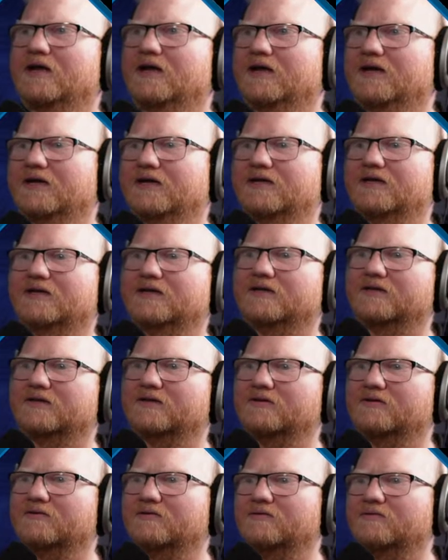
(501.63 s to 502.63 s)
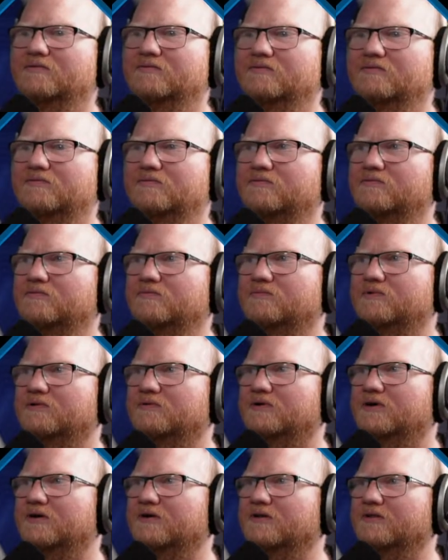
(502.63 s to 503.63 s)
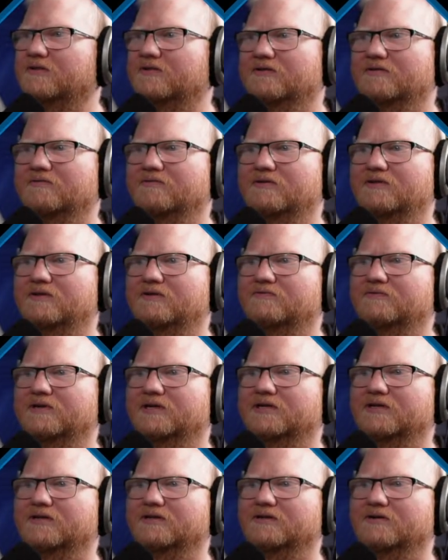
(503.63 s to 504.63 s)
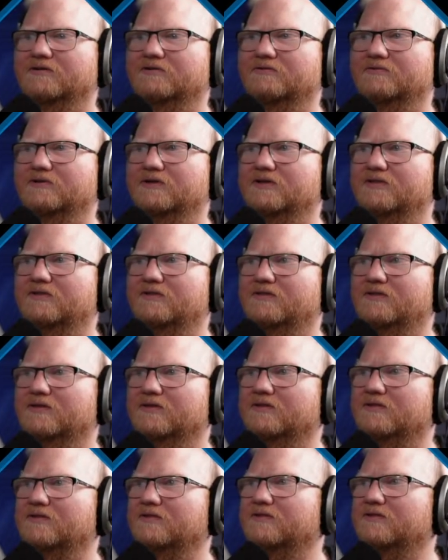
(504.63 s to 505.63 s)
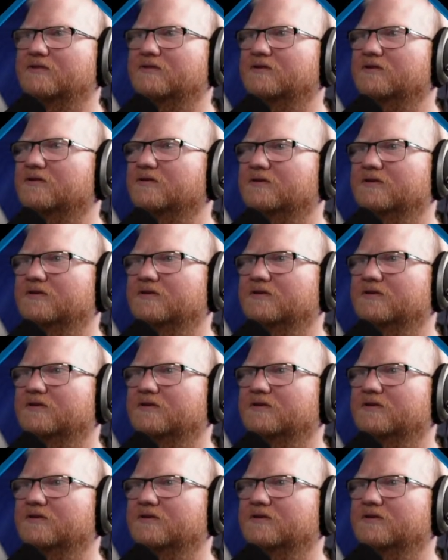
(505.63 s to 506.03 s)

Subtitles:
And we'll also see if we can increase this